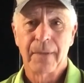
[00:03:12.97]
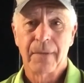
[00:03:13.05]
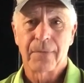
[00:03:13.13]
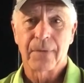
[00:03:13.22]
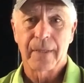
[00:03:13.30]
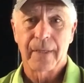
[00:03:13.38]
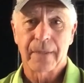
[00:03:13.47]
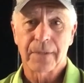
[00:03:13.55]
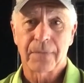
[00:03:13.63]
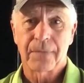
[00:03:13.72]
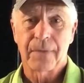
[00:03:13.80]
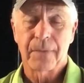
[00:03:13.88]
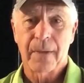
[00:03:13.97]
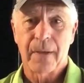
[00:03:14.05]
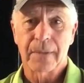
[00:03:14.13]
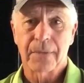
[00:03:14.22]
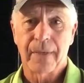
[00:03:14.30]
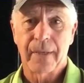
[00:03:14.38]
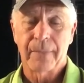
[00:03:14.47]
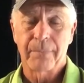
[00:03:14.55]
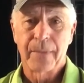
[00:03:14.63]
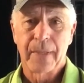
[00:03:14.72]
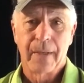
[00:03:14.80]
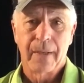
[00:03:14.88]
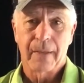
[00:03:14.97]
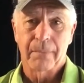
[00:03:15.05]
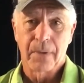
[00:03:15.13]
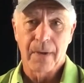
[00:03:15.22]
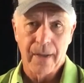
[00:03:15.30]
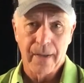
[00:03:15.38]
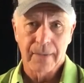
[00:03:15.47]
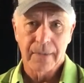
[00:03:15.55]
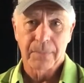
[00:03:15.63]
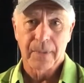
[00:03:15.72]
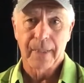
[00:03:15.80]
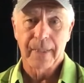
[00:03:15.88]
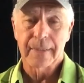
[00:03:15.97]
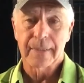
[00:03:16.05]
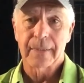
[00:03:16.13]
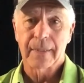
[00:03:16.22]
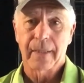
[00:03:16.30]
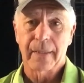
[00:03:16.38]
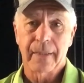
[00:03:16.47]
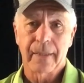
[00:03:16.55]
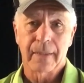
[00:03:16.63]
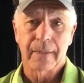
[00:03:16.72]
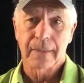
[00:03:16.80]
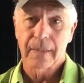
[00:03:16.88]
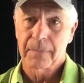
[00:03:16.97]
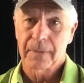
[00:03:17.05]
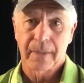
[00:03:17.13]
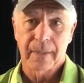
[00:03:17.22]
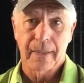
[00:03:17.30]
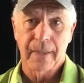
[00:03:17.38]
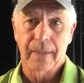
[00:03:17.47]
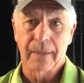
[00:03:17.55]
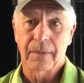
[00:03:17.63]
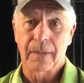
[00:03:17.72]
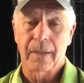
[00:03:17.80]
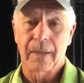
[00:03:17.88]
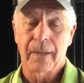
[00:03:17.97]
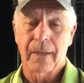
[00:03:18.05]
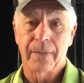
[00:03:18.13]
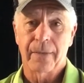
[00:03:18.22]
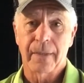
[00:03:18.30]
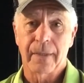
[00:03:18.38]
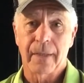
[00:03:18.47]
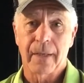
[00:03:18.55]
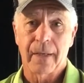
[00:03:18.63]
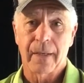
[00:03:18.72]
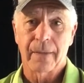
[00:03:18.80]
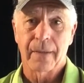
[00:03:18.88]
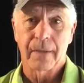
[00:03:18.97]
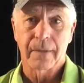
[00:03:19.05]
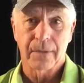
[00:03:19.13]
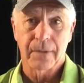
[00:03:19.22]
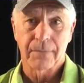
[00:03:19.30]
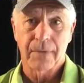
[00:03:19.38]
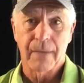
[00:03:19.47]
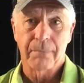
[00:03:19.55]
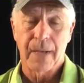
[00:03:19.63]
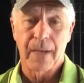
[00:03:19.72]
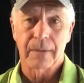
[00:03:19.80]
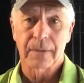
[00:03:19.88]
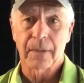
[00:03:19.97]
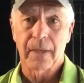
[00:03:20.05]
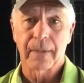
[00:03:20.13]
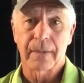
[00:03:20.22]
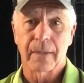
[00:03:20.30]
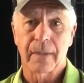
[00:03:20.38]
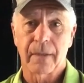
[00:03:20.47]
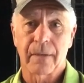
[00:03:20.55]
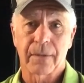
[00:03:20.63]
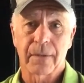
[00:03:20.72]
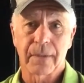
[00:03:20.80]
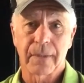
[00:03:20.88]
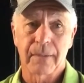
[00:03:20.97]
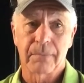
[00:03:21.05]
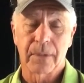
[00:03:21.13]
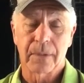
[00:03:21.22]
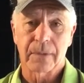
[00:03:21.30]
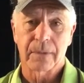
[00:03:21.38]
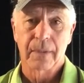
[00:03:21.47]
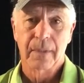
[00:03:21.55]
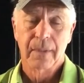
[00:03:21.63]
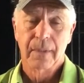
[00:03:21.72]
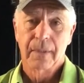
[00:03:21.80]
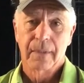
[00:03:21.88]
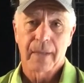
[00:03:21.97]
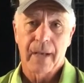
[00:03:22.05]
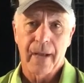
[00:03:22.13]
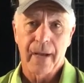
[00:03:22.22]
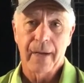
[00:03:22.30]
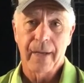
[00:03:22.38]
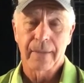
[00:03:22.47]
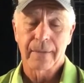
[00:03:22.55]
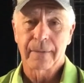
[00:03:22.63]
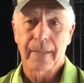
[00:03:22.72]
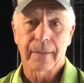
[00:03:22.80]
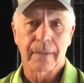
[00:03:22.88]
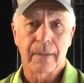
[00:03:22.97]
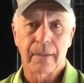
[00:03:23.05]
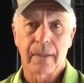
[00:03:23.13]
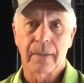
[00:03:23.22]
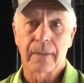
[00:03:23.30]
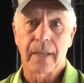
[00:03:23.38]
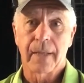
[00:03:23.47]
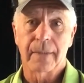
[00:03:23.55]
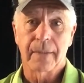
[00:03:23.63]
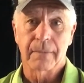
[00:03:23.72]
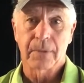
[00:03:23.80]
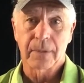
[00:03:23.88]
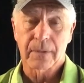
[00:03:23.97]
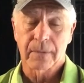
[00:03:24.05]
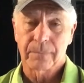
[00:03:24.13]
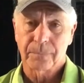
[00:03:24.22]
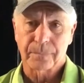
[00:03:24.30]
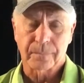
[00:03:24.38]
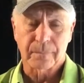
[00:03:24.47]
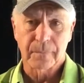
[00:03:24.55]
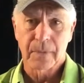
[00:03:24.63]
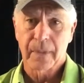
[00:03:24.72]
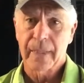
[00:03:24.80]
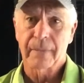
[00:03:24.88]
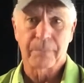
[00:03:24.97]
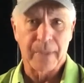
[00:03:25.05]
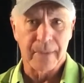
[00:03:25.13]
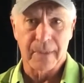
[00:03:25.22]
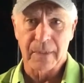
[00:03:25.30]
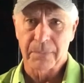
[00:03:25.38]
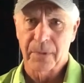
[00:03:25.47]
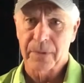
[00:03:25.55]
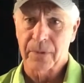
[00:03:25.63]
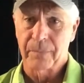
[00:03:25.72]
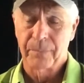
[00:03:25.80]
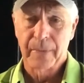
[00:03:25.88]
for that extra 50 pounds of N. At Brian's place, again, similar thing. The 135 pounds cranked out 113 bushel. The higher end kicked out 119 bushel. Again, that's 6 bushel.